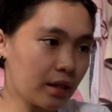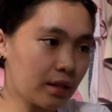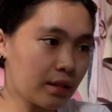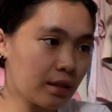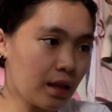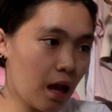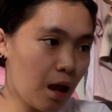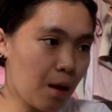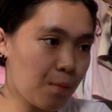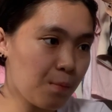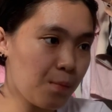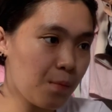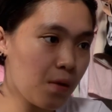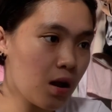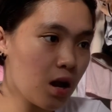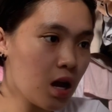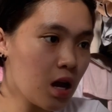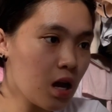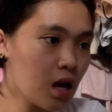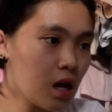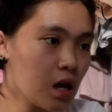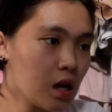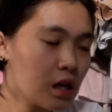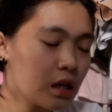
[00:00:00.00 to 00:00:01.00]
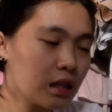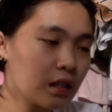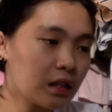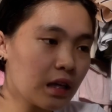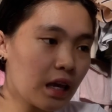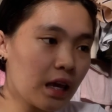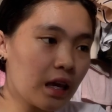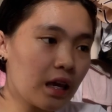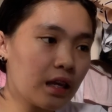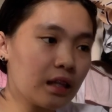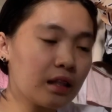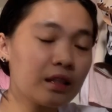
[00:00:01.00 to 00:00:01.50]
exam.
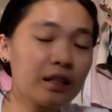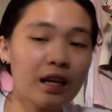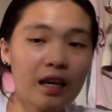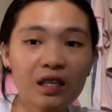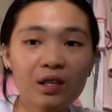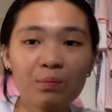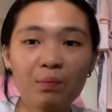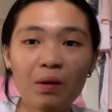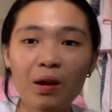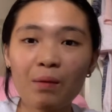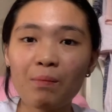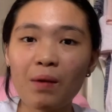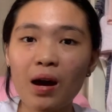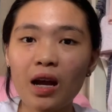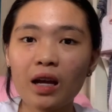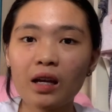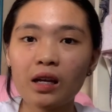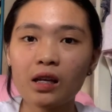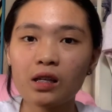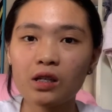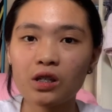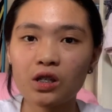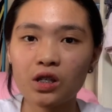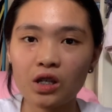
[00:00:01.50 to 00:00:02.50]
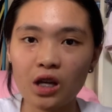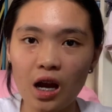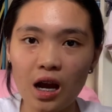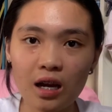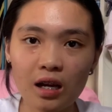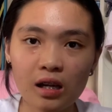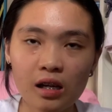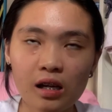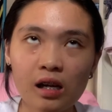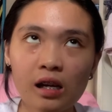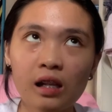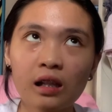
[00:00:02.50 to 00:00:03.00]
And yes, may bayad siya.
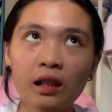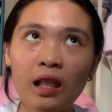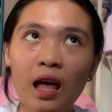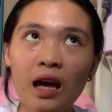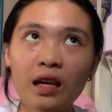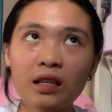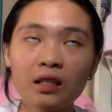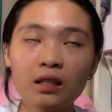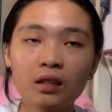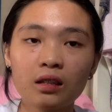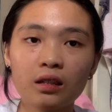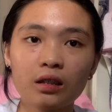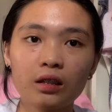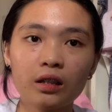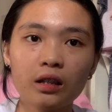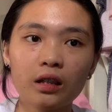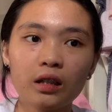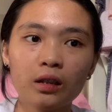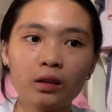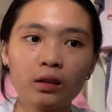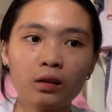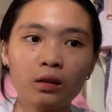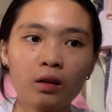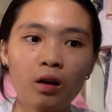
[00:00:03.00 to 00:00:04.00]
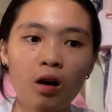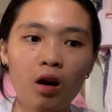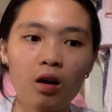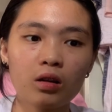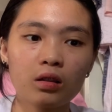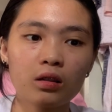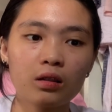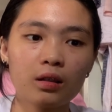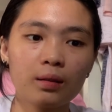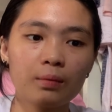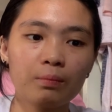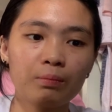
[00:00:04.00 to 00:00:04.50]
Last year, it
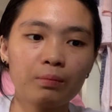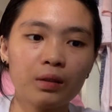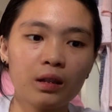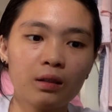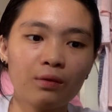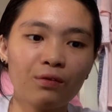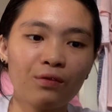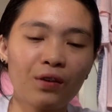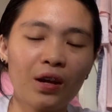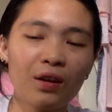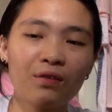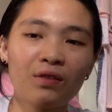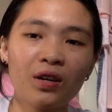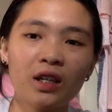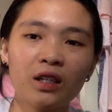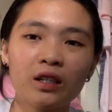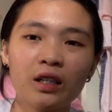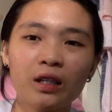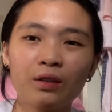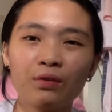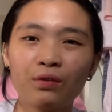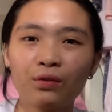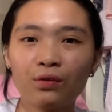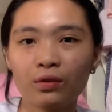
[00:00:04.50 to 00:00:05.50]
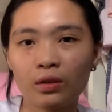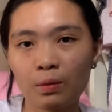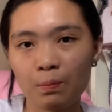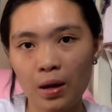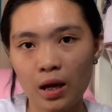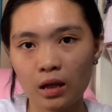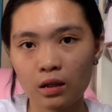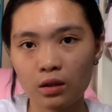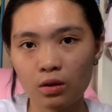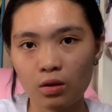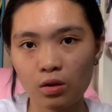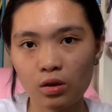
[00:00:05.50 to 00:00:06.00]
costed me 550
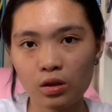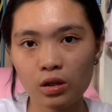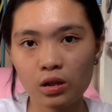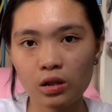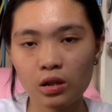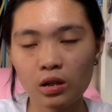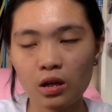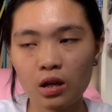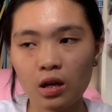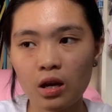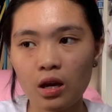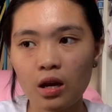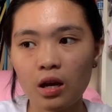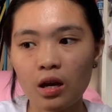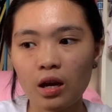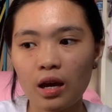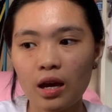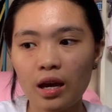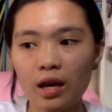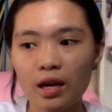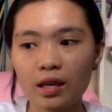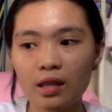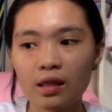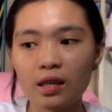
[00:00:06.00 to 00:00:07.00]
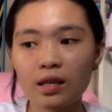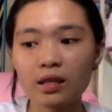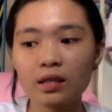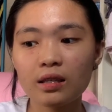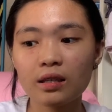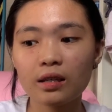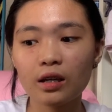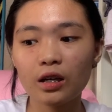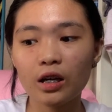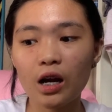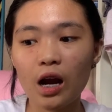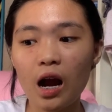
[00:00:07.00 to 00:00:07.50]
pesos. And this
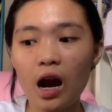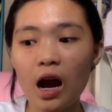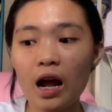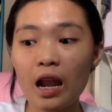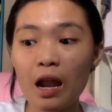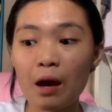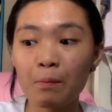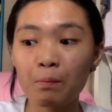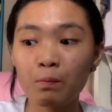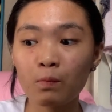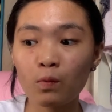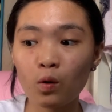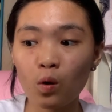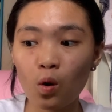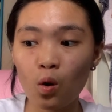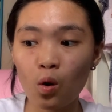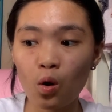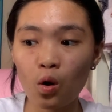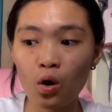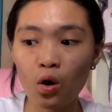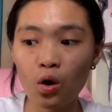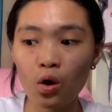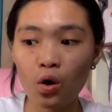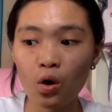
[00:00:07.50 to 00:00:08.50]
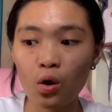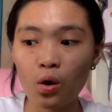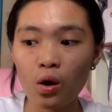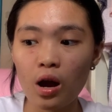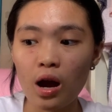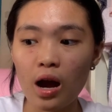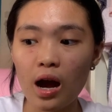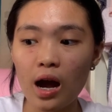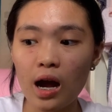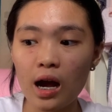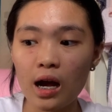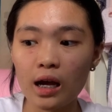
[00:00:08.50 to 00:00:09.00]
year, ang alam ko
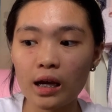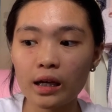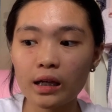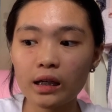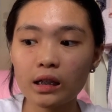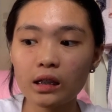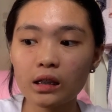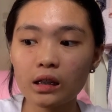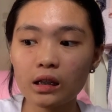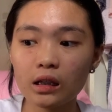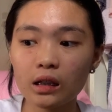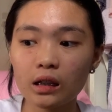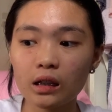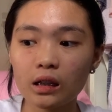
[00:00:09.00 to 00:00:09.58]
ay